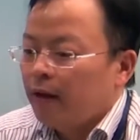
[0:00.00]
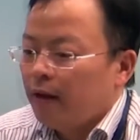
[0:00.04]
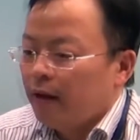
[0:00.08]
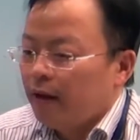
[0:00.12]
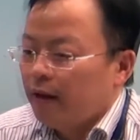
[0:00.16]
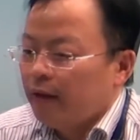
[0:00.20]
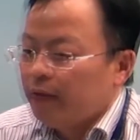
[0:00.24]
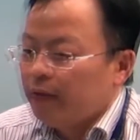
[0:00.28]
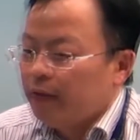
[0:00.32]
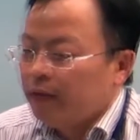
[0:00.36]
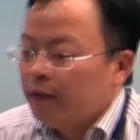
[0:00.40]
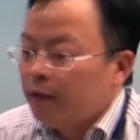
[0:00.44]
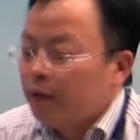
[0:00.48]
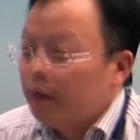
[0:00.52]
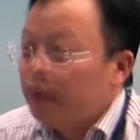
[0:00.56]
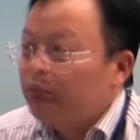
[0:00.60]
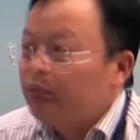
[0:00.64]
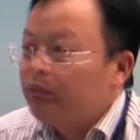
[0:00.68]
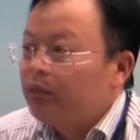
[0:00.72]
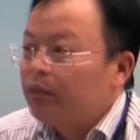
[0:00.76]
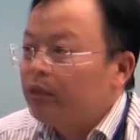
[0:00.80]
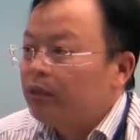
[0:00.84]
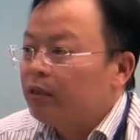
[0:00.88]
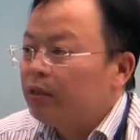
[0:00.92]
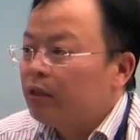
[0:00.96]
and we
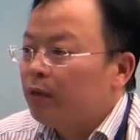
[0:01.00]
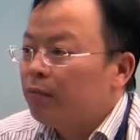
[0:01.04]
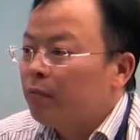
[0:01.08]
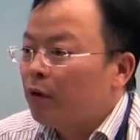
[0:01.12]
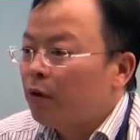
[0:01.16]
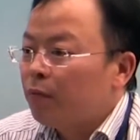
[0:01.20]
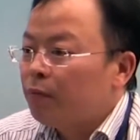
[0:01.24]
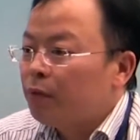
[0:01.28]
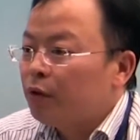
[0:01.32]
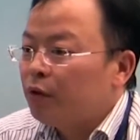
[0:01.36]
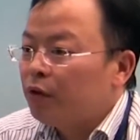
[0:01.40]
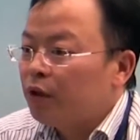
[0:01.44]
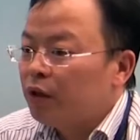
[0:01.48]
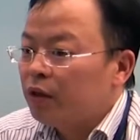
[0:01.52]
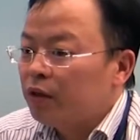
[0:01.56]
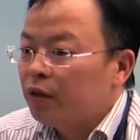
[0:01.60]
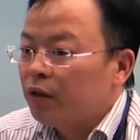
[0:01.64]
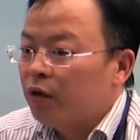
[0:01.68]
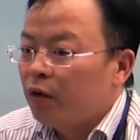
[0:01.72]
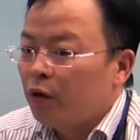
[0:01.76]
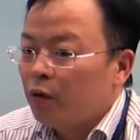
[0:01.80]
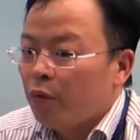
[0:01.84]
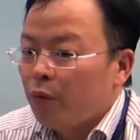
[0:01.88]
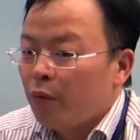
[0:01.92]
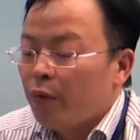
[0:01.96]
see some opportunity,
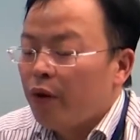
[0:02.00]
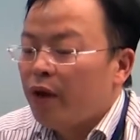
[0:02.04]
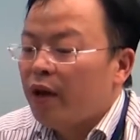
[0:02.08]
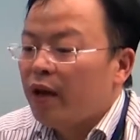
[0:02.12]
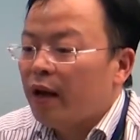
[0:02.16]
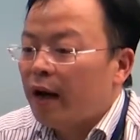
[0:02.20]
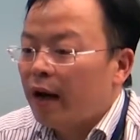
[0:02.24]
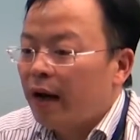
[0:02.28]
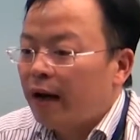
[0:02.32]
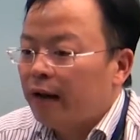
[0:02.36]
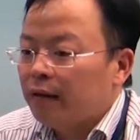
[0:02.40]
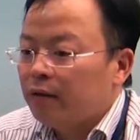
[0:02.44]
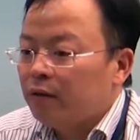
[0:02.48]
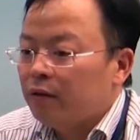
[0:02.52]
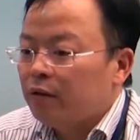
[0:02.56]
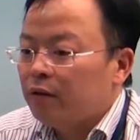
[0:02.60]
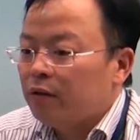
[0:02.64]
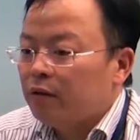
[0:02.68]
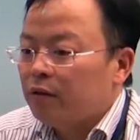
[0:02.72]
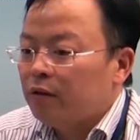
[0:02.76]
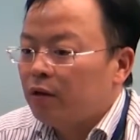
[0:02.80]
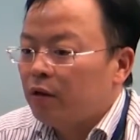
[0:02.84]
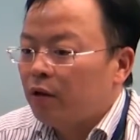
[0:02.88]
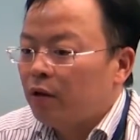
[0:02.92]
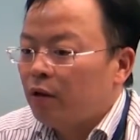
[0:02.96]
or we are
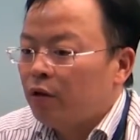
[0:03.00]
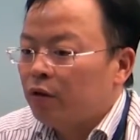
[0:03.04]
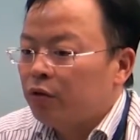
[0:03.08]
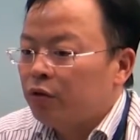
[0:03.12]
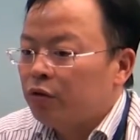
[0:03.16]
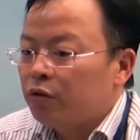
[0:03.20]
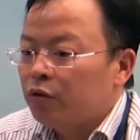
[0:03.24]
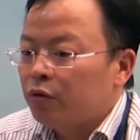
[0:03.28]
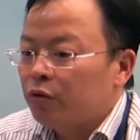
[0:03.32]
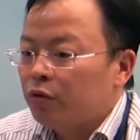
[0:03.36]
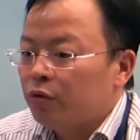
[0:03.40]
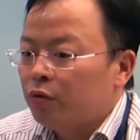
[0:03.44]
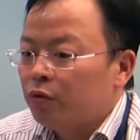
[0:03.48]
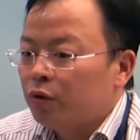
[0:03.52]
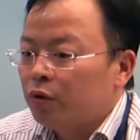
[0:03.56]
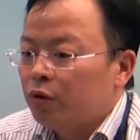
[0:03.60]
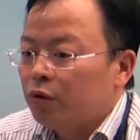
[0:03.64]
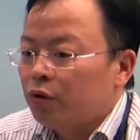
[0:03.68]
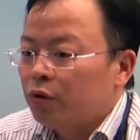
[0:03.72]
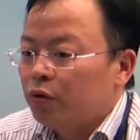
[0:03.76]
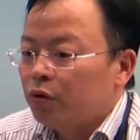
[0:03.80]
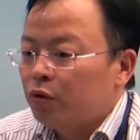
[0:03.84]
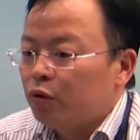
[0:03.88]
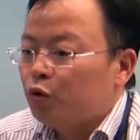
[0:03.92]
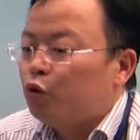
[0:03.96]
also
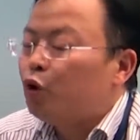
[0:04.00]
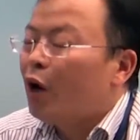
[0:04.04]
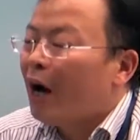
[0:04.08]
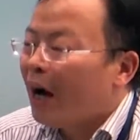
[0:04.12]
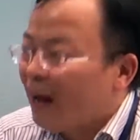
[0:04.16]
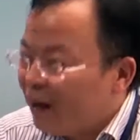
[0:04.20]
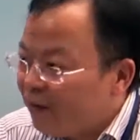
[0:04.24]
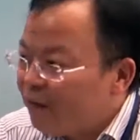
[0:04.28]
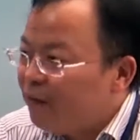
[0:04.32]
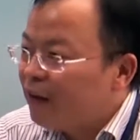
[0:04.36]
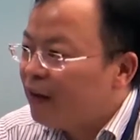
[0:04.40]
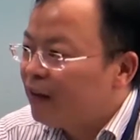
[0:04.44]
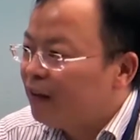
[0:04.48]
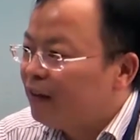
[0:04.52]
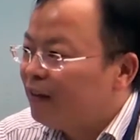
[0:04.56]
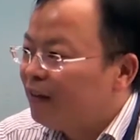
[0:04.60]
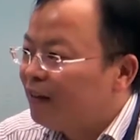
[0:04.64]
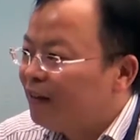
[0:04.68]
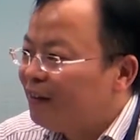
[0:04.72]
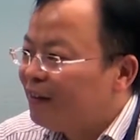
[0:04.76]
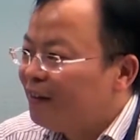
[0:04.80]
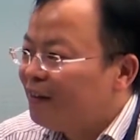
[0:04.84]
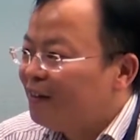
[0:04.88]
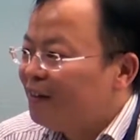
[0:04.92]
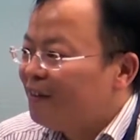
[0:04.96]
driving
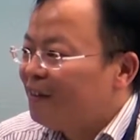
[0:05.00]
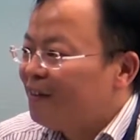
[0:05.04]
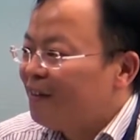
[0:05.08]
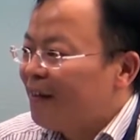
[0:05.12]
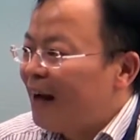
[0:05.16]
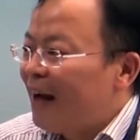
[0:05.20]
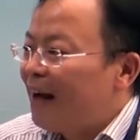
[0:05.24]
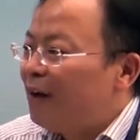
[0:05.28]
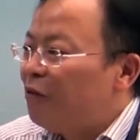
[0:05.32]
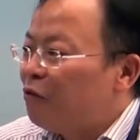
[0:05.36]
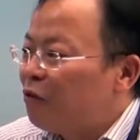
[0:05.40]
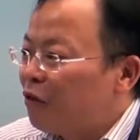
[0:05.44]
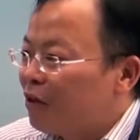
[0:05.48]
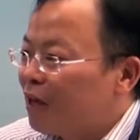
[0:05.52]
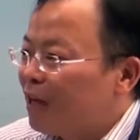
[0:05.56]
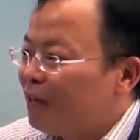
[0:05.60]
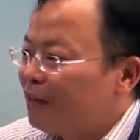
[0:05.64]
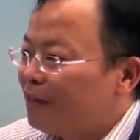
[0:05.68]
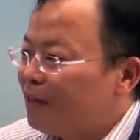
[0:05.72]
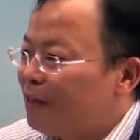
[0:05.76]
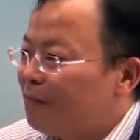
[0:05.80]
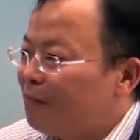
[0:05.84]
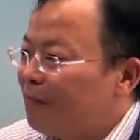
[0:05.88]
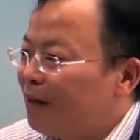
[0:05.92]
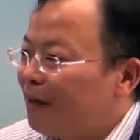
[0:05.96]
our
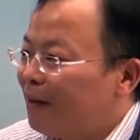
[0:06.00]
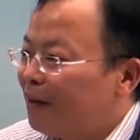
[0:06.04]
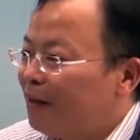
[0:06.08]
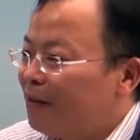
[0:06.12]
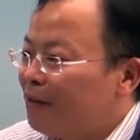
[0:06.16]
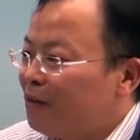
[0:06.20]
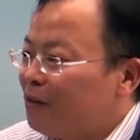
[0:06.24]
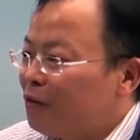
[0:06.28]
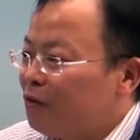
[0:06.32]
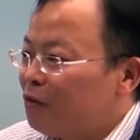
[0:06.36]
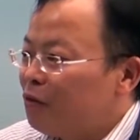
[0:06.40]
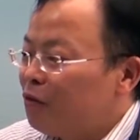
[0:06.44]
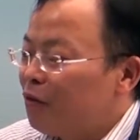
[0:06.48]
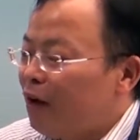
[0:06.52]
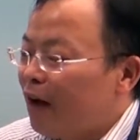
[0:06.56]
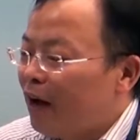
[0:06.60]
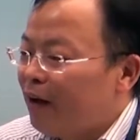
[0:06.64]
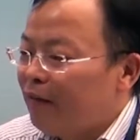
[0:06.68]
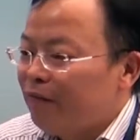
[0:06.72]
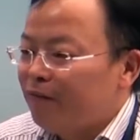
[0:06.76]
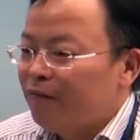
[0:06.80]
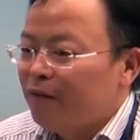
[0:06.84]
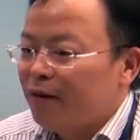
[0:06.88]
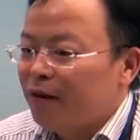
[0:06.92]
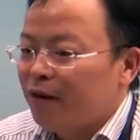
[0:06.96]
customer to
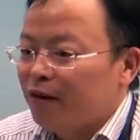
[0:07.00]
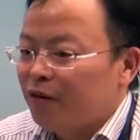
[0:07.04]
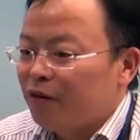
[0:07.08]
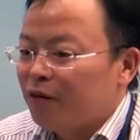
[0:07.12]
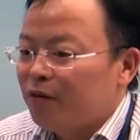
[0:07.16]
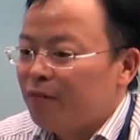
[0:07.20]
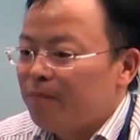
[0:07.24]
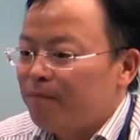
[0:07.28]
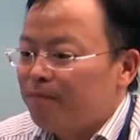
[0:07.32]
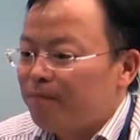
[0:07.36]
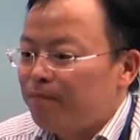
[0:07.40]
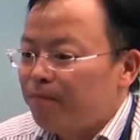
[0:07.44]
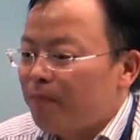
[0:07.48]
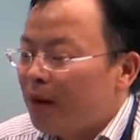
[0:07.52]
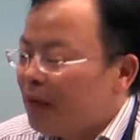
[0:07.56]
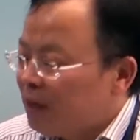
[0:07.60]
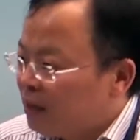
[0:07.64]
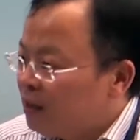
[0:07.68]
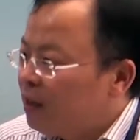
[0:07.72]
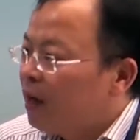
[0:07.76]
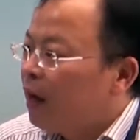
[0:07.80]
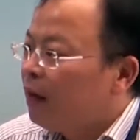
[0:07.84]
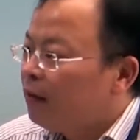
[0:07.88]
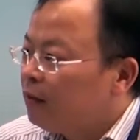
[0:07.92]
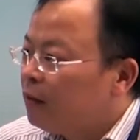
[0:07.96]
have a
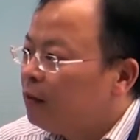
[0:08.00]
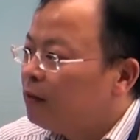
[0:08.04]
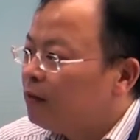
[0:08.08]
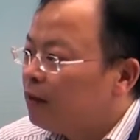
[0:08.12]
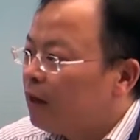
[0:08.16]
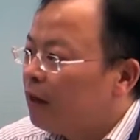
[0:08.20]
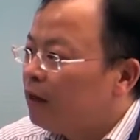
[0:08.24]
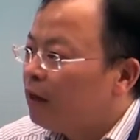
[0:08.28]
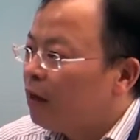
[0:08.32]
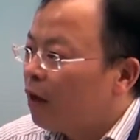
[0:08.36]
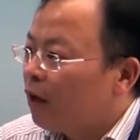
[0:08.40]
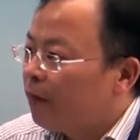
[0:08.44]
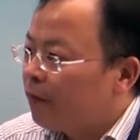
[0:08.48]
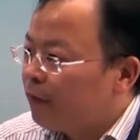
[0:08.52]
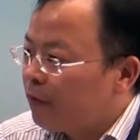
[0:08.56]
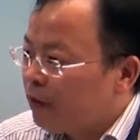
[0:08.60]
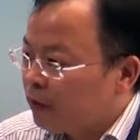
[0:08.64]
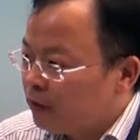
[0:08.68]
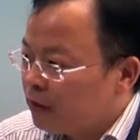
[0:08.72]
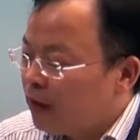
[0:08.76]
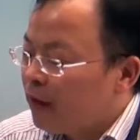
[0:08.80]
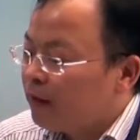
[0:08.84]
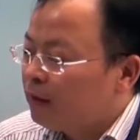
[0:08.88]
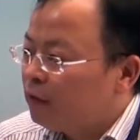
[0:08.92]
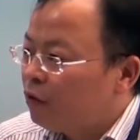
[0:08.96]
better understanding of the
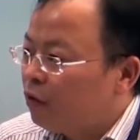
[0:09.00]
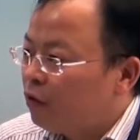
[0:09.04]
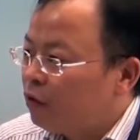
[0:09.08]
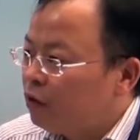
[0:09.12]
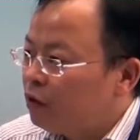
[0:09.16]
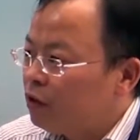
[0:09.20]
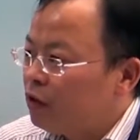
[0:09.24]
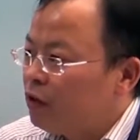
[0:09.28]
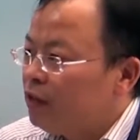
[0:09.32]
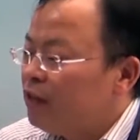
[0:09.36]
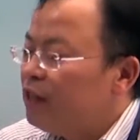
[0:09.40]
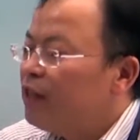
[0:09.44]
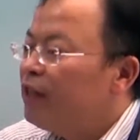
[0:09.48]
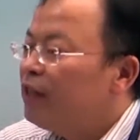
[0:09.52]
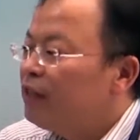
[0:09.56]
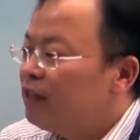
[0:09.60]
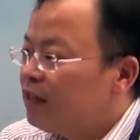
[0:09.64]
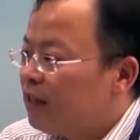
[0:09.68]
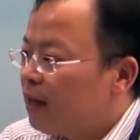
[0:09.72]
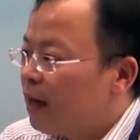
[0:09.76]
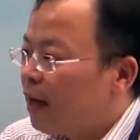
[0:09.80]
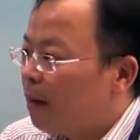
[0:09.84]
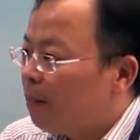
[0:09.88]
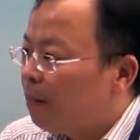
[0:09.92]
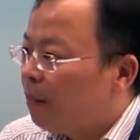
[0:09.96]
technology in
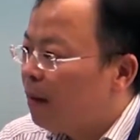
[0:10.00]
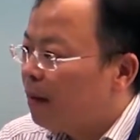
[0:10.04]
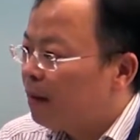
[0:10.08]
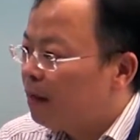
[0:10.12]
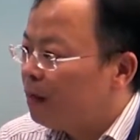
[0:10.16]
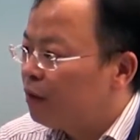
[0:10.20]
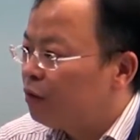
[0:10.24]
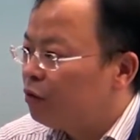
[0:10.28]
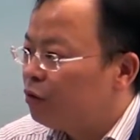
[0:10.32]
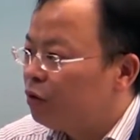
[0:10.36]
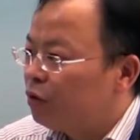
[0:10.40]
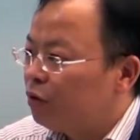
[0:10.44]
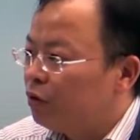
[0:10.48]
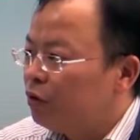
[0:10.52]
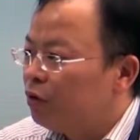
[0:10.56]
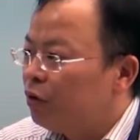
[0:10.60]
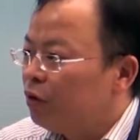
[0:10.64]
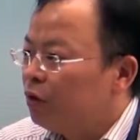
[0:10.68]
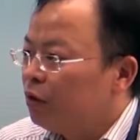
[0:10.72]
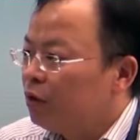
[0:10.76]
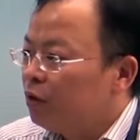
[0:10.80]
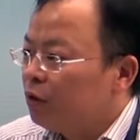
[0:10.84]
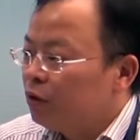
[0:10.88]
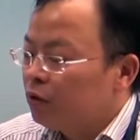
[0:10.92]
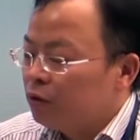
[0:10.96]
their application.
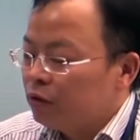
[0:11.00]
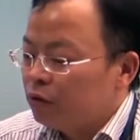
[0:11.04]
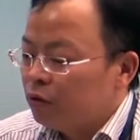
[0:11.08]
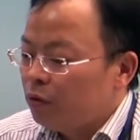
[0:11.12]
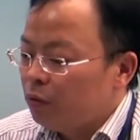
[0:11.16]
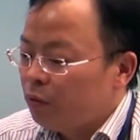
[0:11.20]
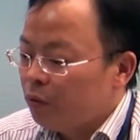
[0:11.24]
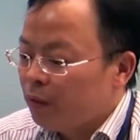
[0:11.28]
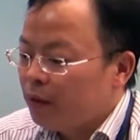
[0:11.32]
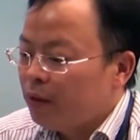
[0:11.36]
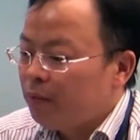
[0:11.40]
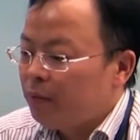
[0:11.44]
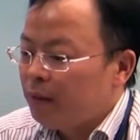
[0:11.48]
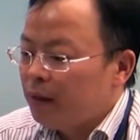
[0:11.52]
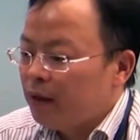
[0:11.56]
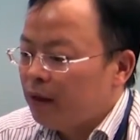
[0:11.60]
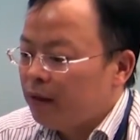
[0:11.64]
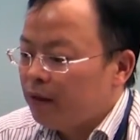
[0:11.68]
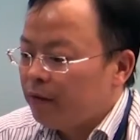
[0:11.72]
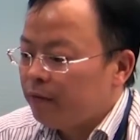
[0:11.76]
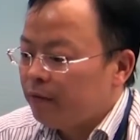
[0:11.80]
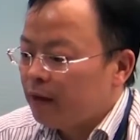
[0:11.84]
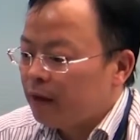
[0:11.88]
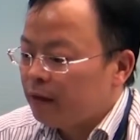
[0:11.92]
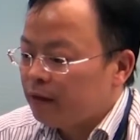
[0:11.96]
So we
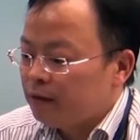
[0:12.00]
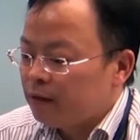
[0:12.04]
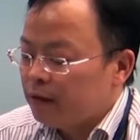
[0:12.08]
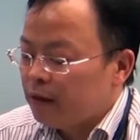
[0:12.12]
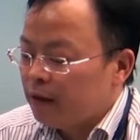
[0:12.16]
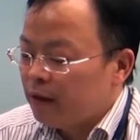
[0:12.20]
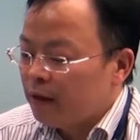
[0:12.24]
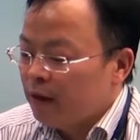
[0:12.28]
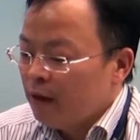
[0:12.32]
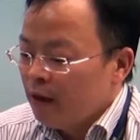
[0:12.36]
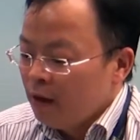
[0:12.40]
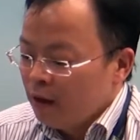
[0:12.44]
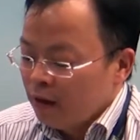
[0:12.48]
believe, let's say,